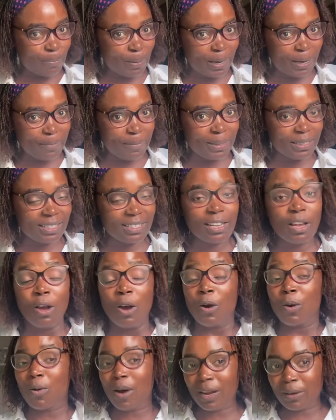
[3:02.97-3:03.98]
parliament
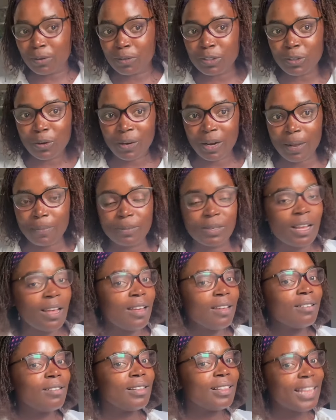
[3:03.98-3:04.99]
who are not corrupt.
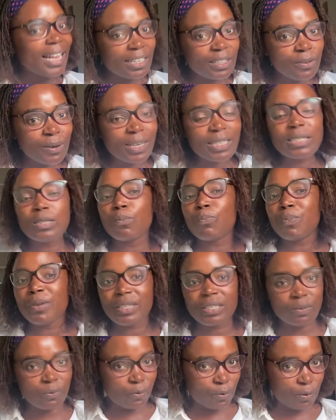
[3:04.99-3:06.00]
No, that one
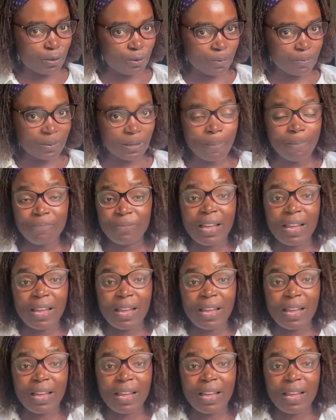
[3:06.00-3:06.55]
speaks volumes.